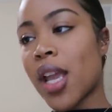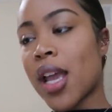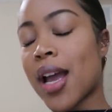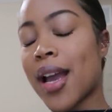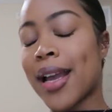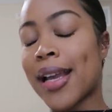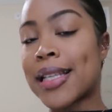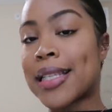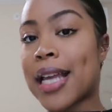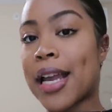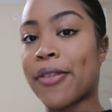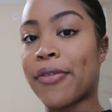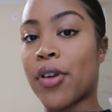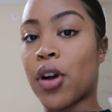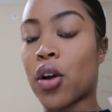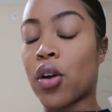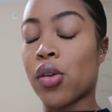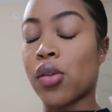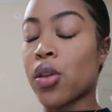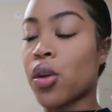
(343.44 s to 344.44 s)
an
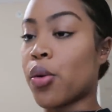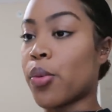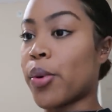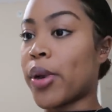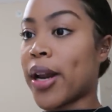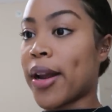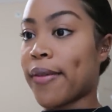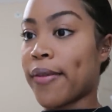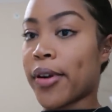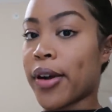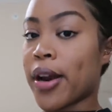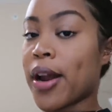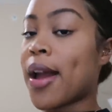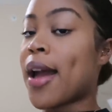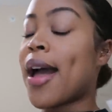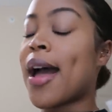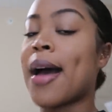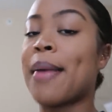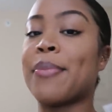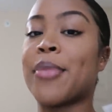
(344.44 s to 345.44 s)
antifungal or whatever. I'm
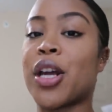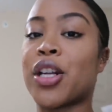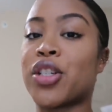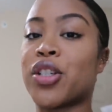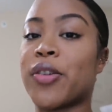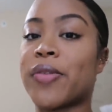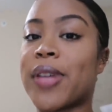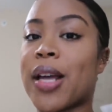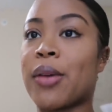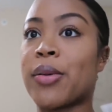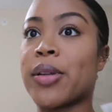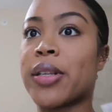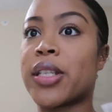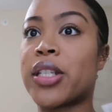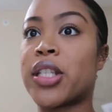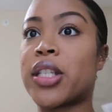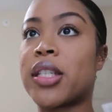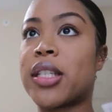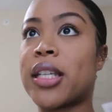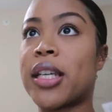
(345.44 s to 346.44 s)
not sure if that was
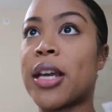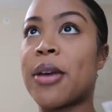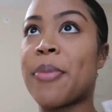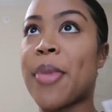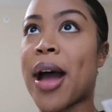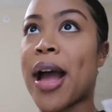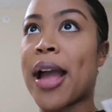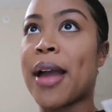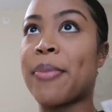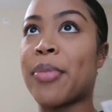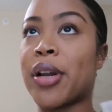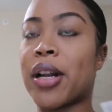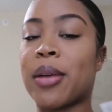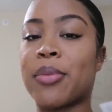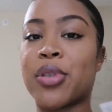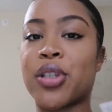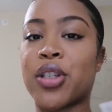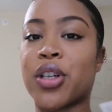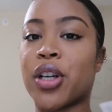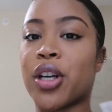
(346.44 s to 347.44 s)
TMI, but
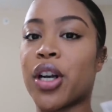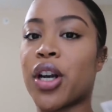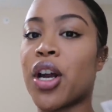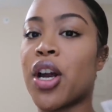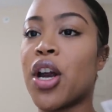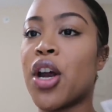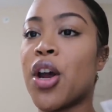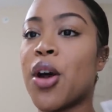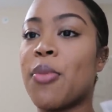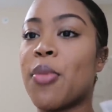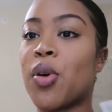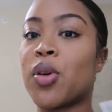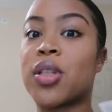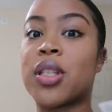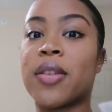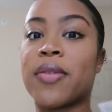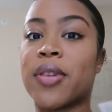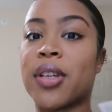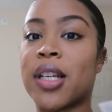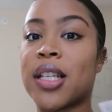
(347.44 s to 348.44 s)
I'm sure
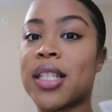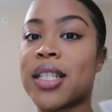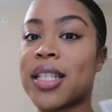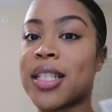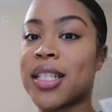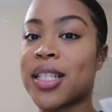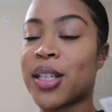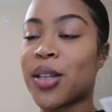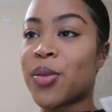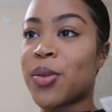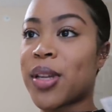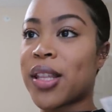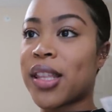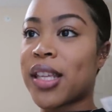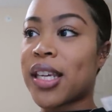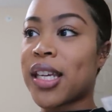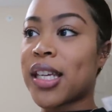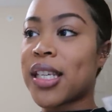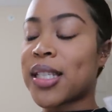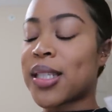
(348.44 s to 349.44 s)
most of us deal
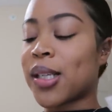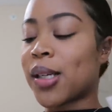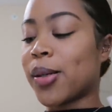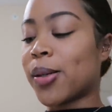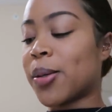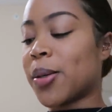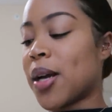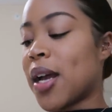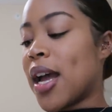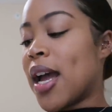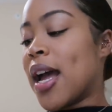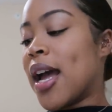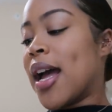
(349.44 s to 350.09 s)
with it. So